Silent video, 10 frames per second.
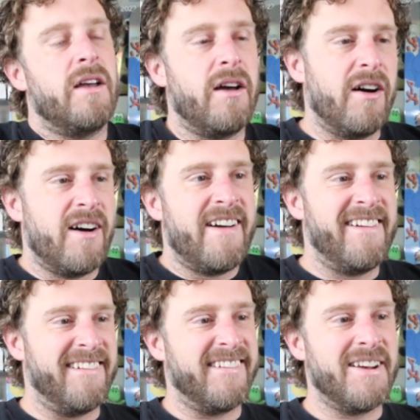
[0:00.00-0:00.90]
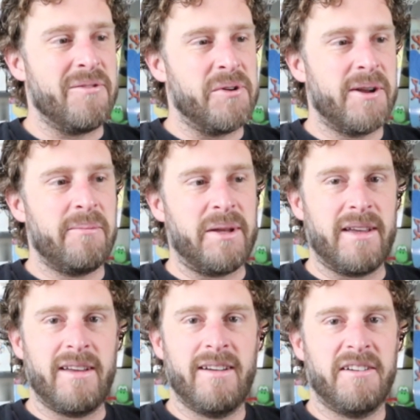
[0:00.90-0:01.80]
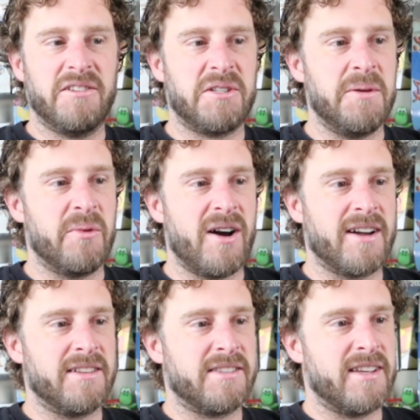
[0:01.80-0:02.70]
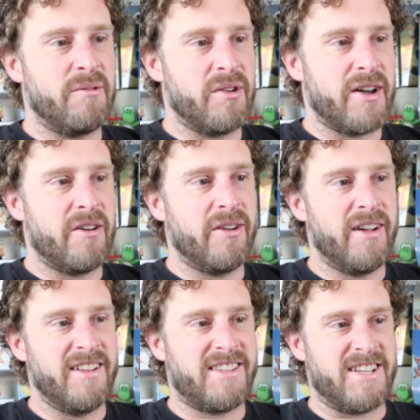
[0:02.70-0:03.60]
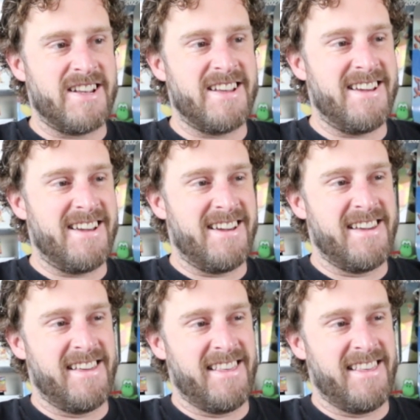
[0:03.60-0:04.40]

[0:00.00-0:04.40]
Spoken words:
And it wouldn't be a Team Rocket set without a team.